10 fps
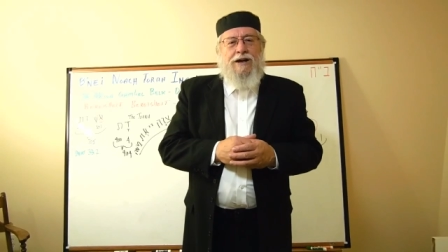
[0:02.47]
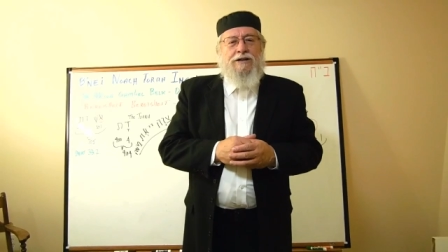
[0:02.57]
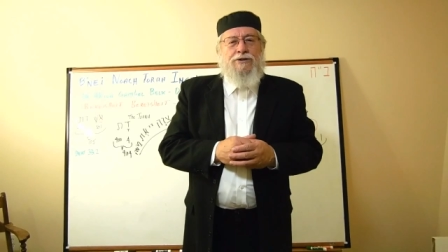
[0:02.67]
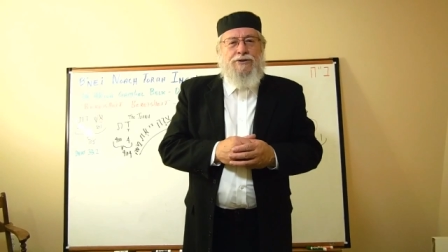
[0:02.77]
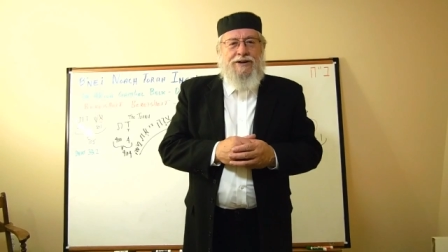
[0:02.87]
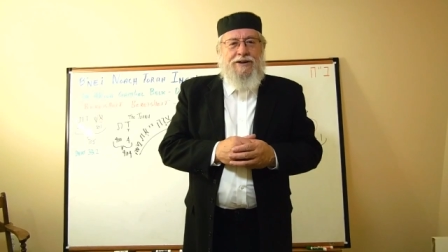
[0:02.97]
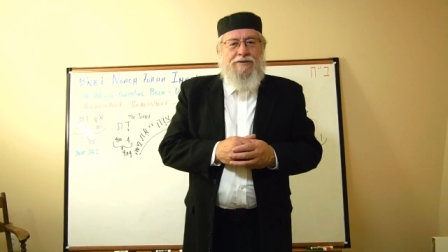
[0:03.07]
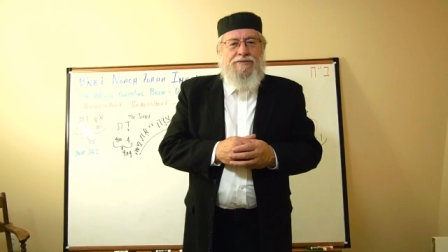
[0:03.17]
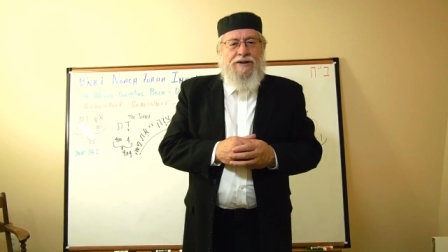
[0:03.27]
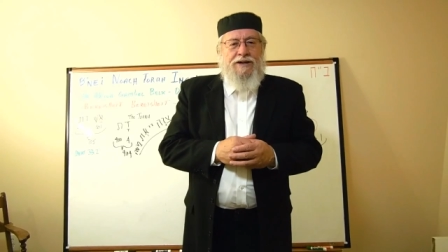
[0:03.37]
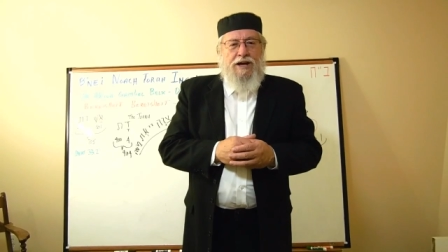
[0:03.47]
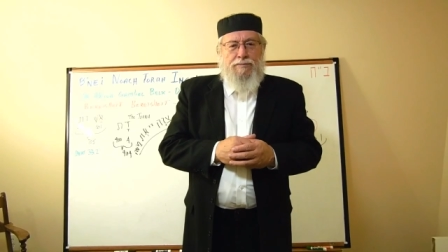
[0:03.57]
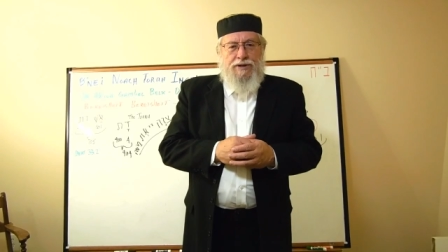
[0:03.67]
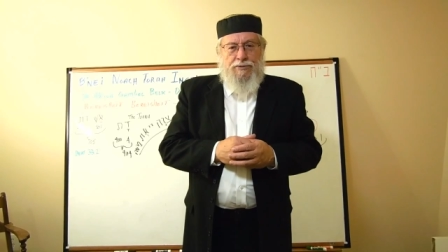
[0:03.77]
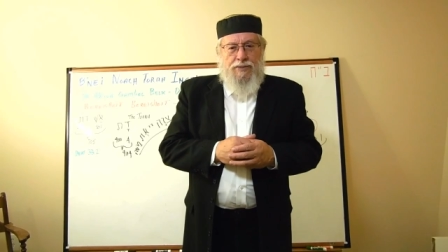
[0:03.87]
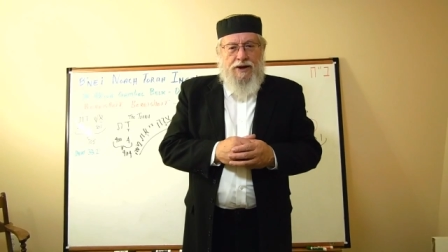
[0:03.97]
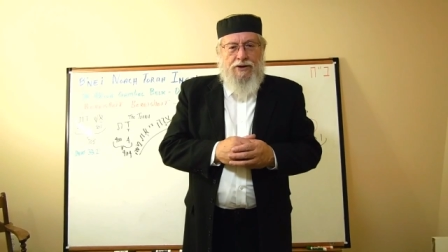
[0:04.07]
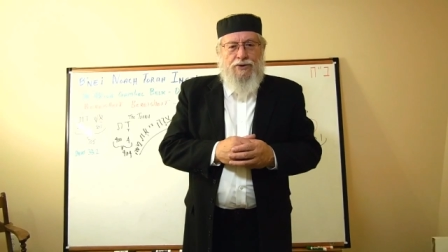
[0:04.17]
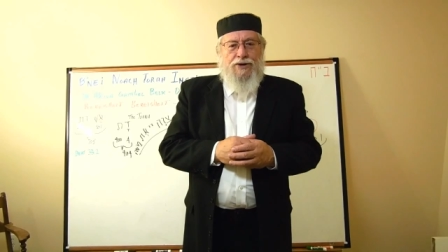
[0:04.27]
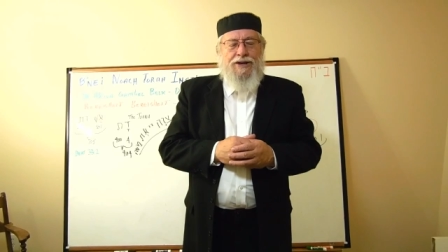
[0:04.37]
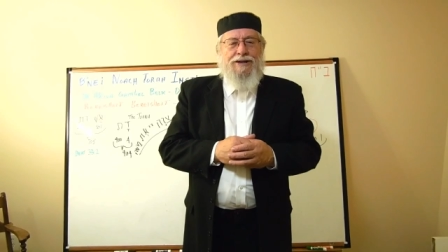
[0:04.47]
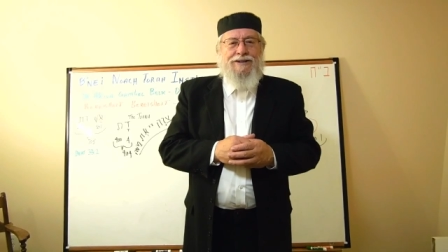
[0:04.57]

Dr. Akiva Gamliel Belk,